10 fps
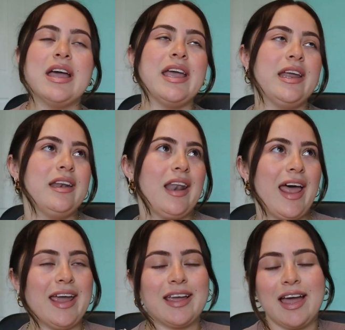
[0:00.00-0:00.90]
in
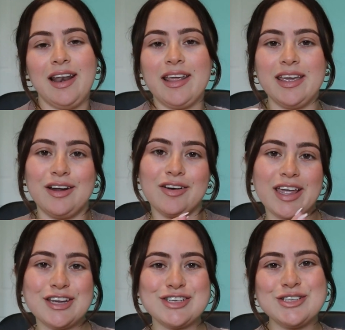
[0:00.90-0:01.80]
like elegant
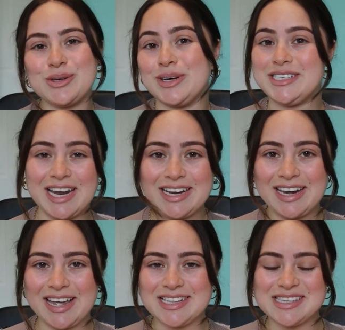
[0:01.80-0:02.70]
occasions or date
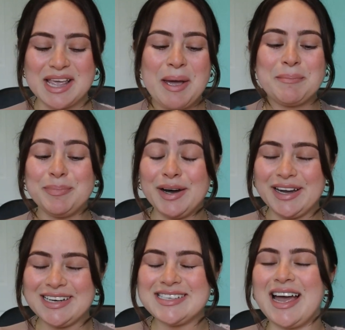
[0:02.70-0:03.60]
nights.
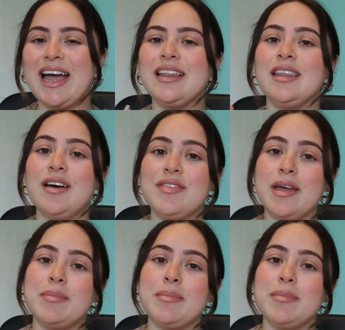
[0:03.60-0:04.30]
But I love them